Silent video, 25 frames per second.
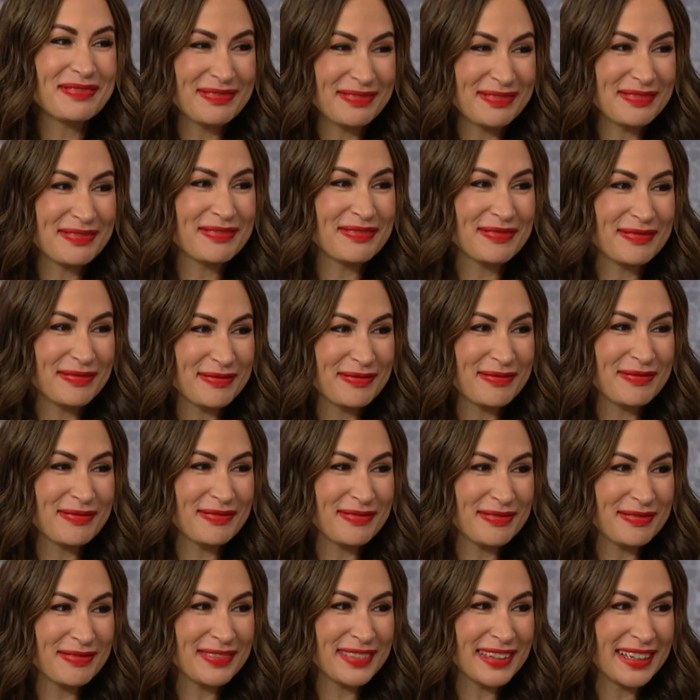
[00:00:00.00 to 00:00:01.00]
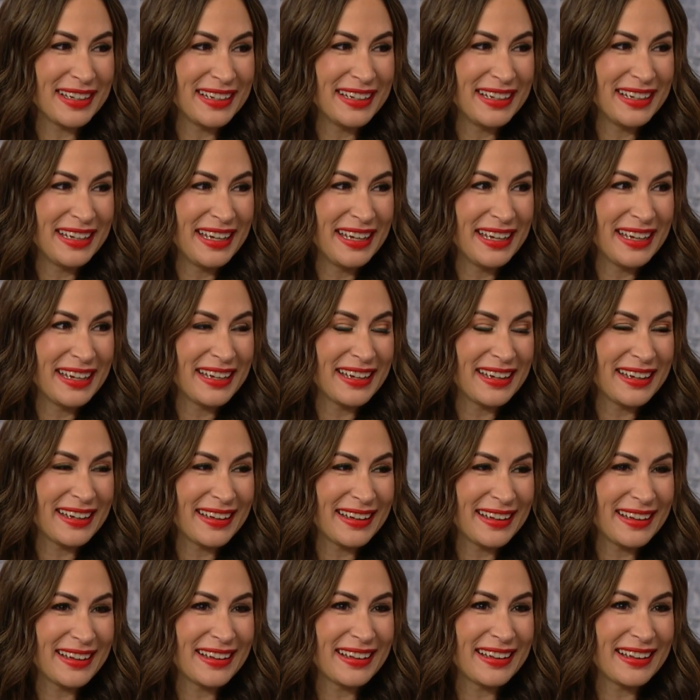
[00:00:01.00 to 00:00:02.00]
what the Oscars look like. Do you remember? So that oh, the
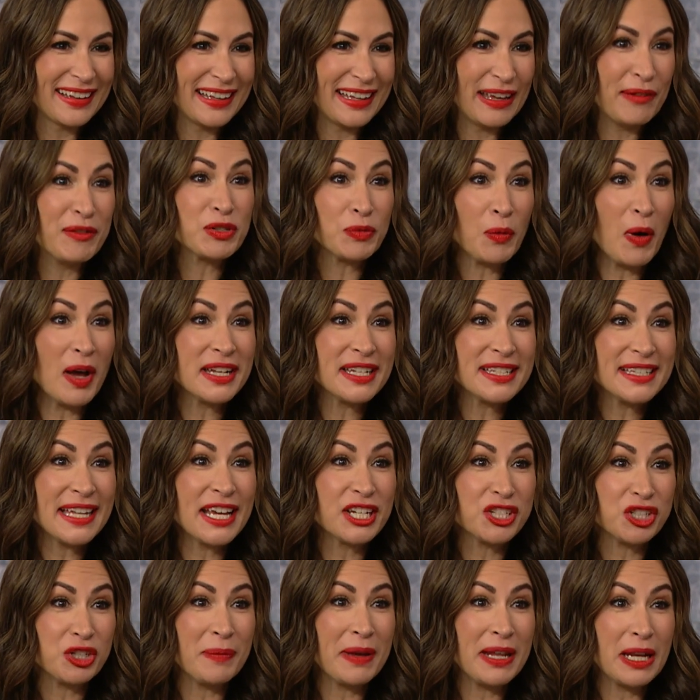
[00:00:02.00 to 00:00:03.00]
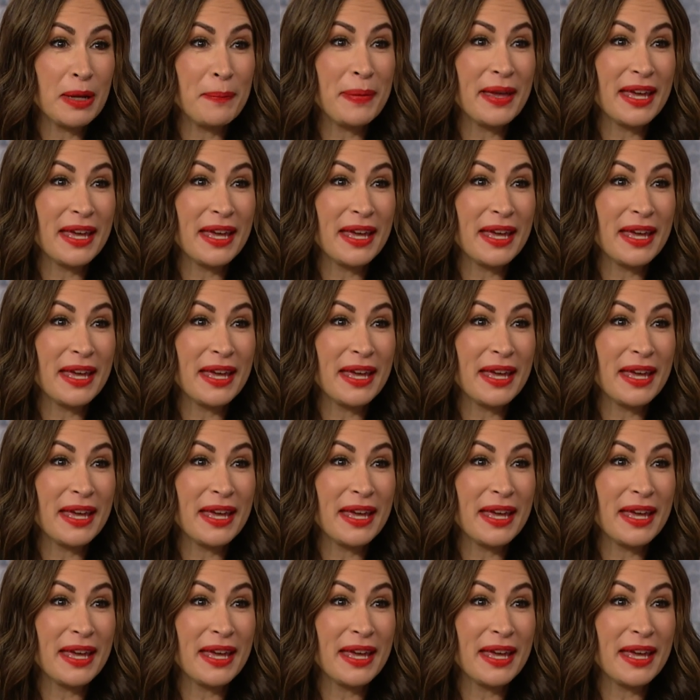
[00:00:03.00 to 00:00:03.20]
Wanda Sykes. It was one to say. yeah, yeah,